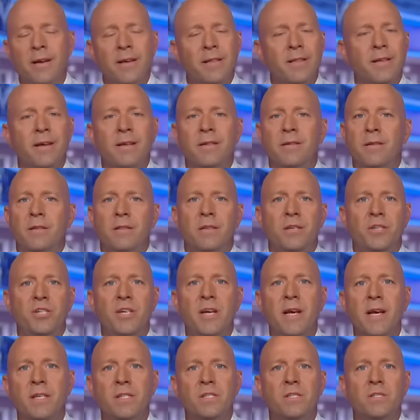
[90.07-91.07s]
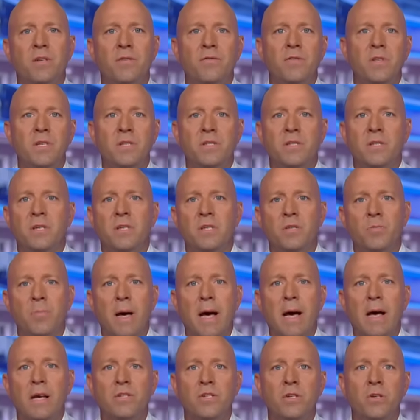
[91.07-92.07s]
then the chances of these things
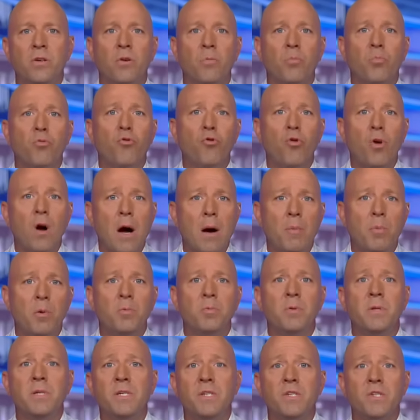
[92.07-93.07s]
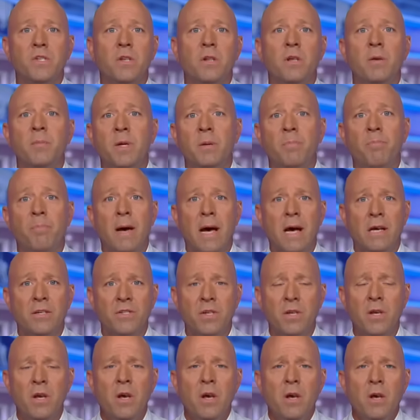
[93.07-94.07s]
passing are probably slim at best.